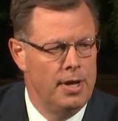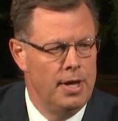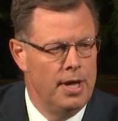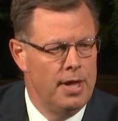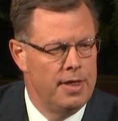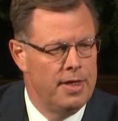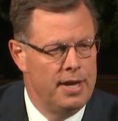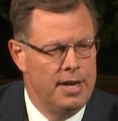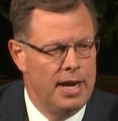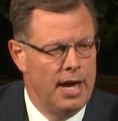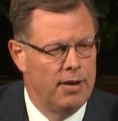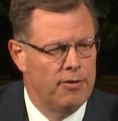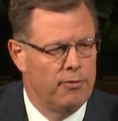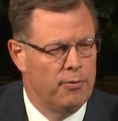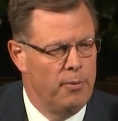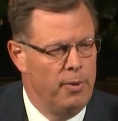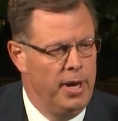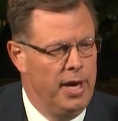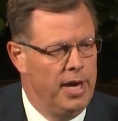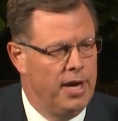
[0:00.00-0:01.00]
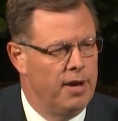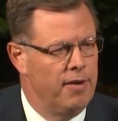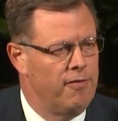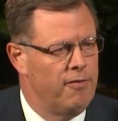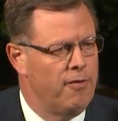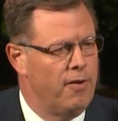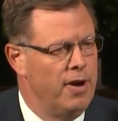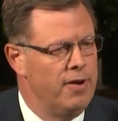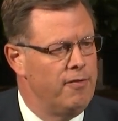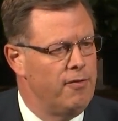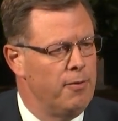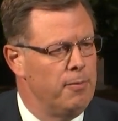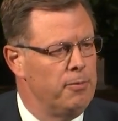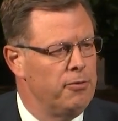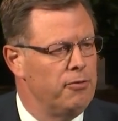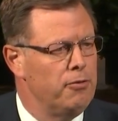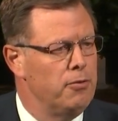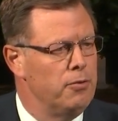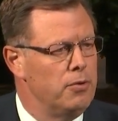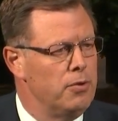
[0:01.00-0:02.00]
The next week, a friend from
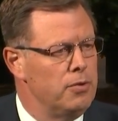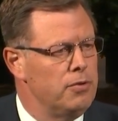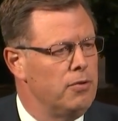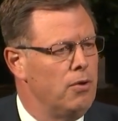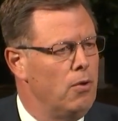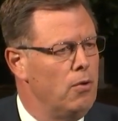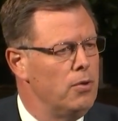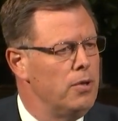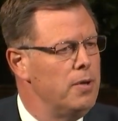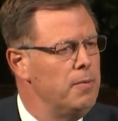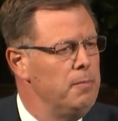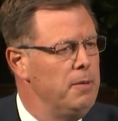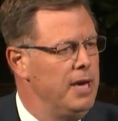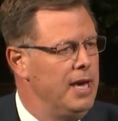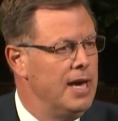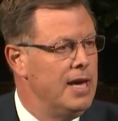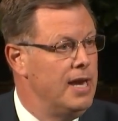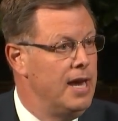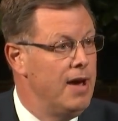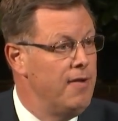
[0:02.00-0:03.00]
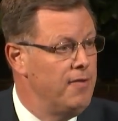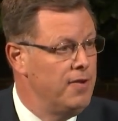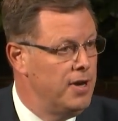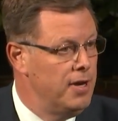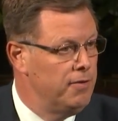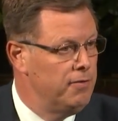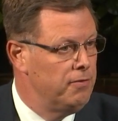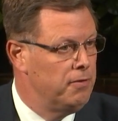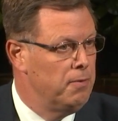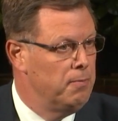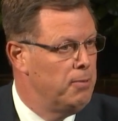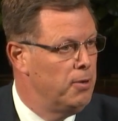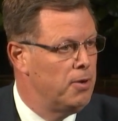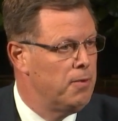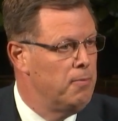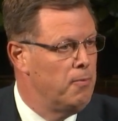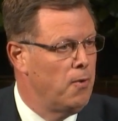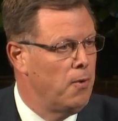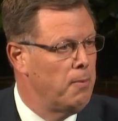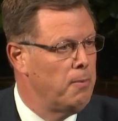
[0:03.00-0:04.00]
school told him he had evidence the Book of
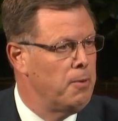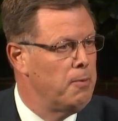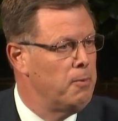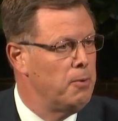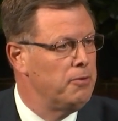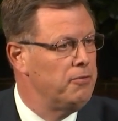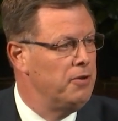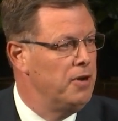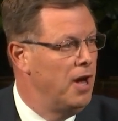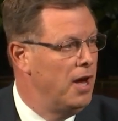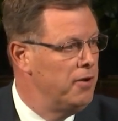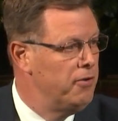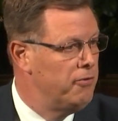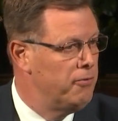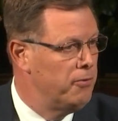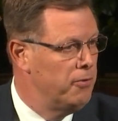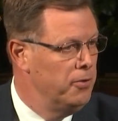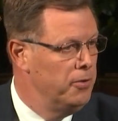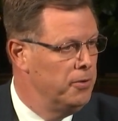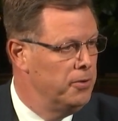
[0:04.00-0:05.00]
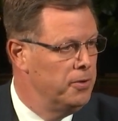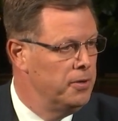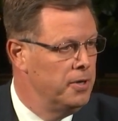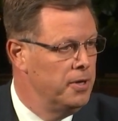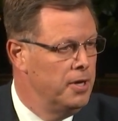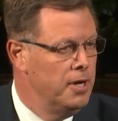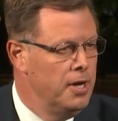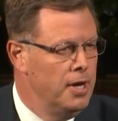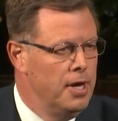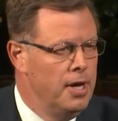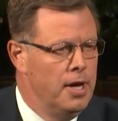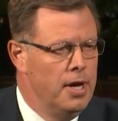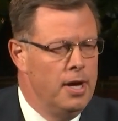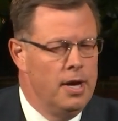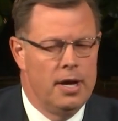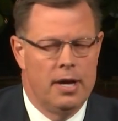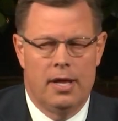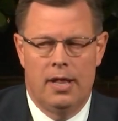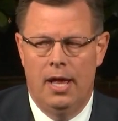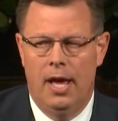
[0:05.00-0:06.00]
Mormon was not true,
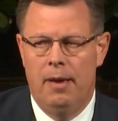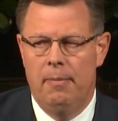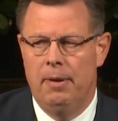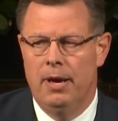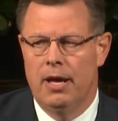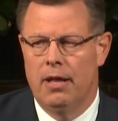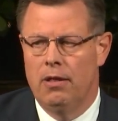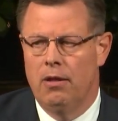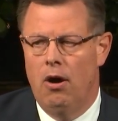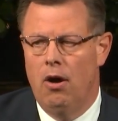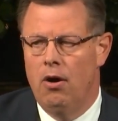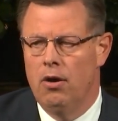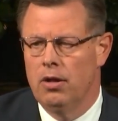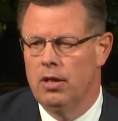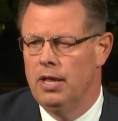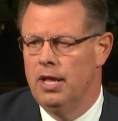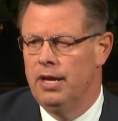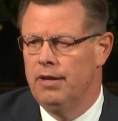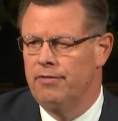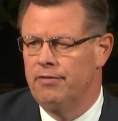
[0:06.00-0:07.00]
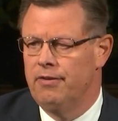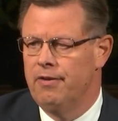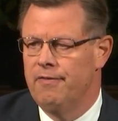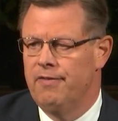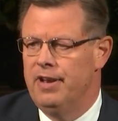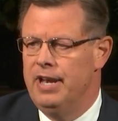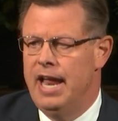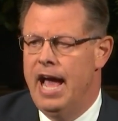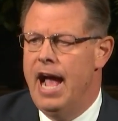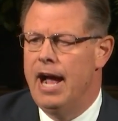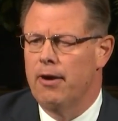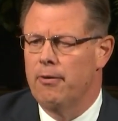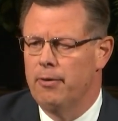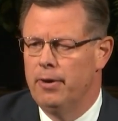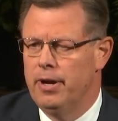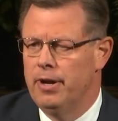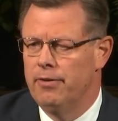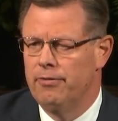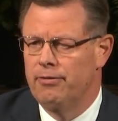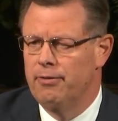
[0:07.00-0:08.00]
claiming a long list of
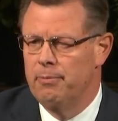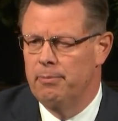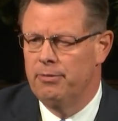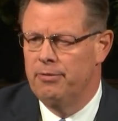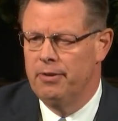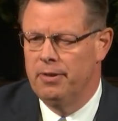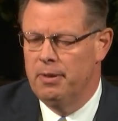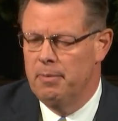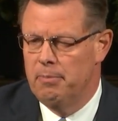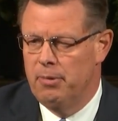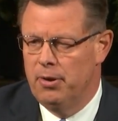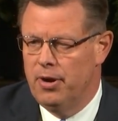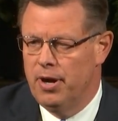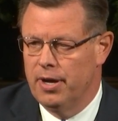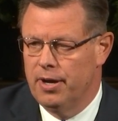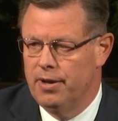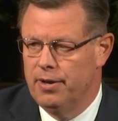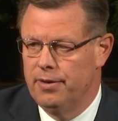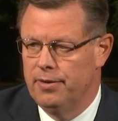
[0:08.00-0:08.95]
anachronisms in the book.